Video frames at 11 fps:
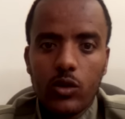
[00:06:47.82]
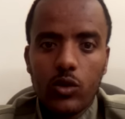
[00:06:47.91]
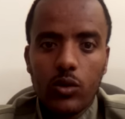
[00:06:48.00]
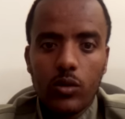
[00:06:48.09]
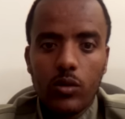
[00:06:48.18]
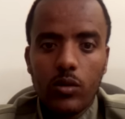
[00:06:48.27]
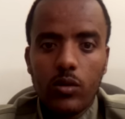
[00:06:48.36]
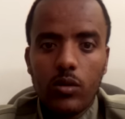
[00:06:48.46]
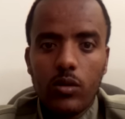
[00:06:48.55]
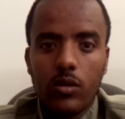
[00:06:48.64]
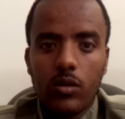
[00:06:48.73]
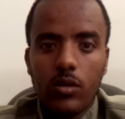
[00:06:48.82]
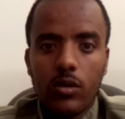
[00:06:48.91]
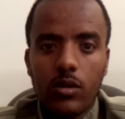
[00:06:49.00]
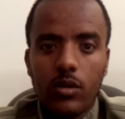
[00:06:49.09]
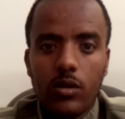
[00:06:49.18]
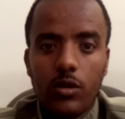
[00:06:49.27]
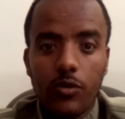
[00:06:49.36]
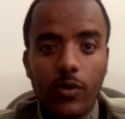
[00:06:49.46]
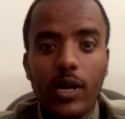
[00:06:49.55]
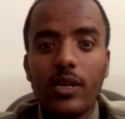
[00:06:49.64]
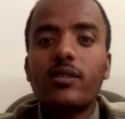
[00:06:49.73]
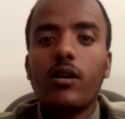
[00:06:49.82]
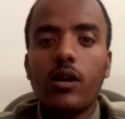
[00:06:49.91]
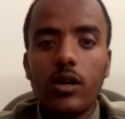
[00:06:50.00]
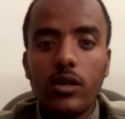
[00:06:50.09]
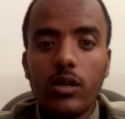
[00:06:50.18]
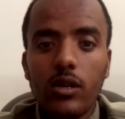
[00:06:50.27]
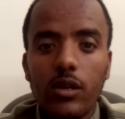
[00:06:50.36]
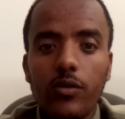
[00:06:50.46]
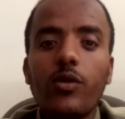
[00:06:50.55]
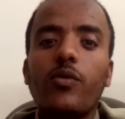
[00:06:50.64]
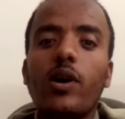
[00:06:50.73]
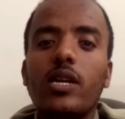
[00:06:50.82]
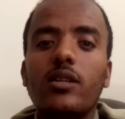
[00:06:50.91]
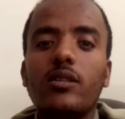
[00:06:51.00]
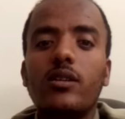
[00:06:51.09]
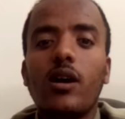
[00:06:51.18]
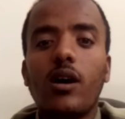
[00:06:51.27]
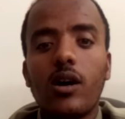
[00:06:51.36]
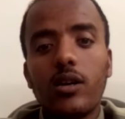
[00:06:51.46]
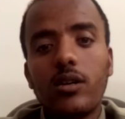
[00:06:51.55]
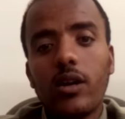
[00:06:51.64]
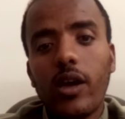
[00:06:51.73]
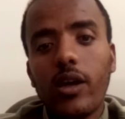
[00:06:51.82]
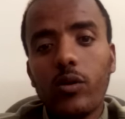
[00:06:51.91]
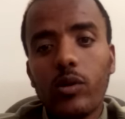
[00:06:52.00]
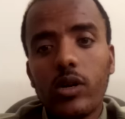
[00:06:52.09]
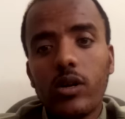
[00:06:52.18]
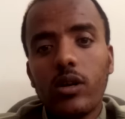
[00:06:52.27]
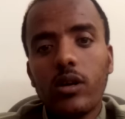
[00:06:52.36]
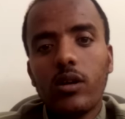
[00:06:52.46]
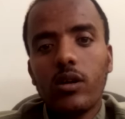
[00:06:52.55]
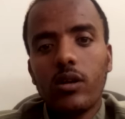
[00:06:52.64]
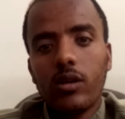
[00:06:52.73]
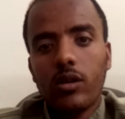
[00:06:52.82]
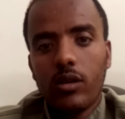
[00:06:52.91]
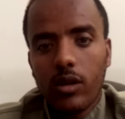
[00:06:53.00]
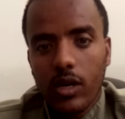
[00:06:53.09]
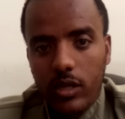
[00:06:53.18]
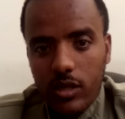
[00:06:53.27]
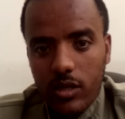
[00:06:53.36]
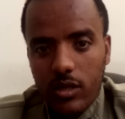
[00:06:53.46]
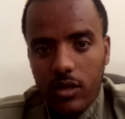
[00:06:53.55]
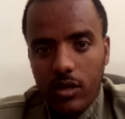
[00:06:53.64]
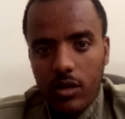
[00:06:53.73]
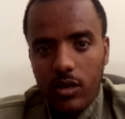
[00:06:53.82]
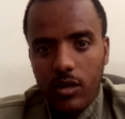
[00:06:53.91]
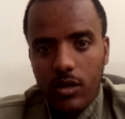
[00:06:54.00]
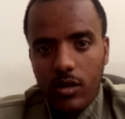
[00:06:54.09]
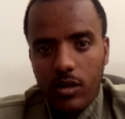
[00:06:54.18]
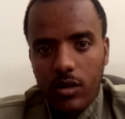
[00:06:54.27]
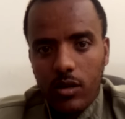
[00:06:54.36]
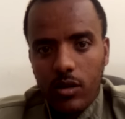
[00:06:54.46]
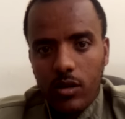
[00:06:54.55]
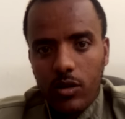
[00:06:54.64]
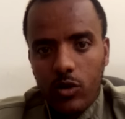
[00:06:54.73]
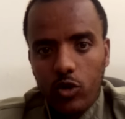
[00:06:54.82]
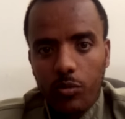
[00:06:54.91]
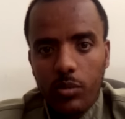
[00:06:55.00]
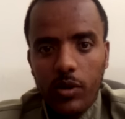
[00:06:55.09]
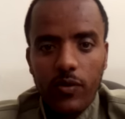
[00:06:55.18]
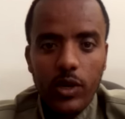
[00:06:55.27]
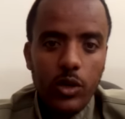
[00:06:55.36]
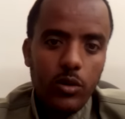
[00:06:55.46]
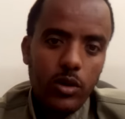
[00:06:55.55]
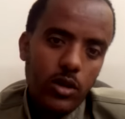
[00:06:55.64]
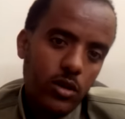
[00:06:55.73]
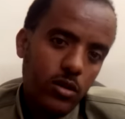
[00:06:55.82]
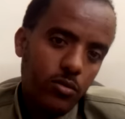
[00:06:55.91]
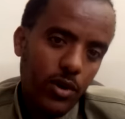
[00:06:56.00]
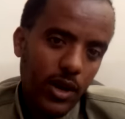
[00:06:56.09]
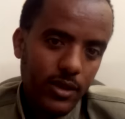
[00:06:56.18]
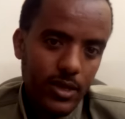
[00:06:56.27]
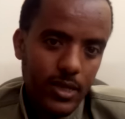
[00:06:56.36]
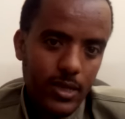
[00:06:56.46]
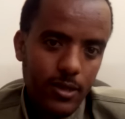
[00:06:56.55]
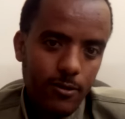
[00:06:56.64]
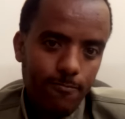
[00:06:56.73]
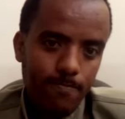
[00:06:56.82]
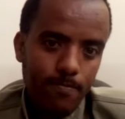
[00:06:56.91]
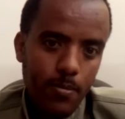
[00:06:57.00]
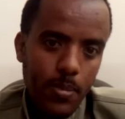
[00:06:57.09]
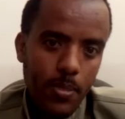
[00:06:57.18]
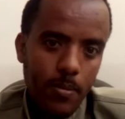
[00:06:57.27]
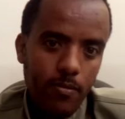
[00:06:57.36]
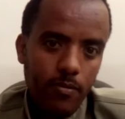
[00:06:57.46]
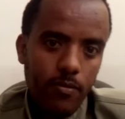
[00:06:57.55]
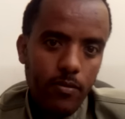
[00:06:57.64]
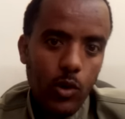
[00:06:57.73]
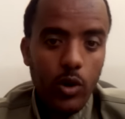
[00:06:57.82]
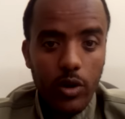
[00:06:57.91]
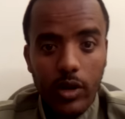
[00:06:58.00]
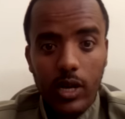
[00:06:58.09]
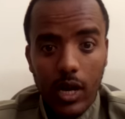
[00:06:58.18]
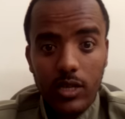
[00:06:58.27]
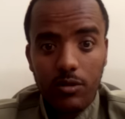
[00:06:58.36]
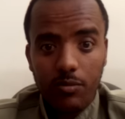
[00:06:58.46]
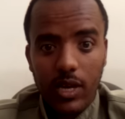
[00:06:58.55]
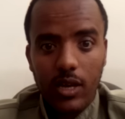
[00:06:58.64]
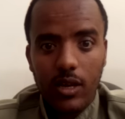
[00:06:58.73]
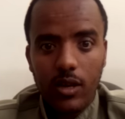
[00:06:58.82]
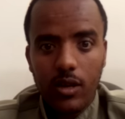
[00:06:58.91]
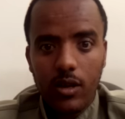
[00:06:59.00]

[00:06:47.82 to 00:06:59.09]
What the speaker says: So, do you find it hard? If you find it hard anywhere, you can just stop the video and practice. Or you can ask me